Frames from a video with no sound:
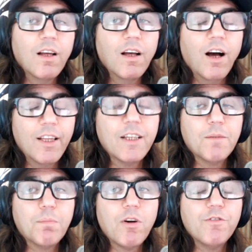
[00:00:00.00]
Are they going
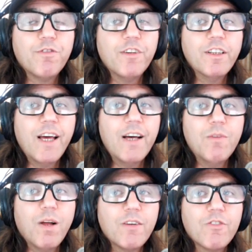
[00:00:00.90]
to burn the field
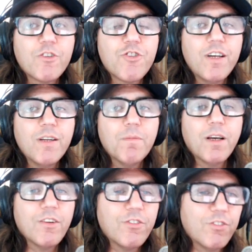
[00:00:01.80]
down while they're retreating
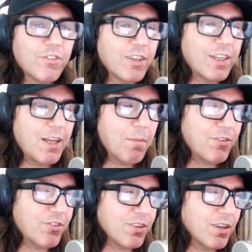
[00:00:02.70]
because it's going to get
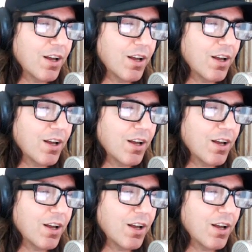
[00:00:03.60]
messy?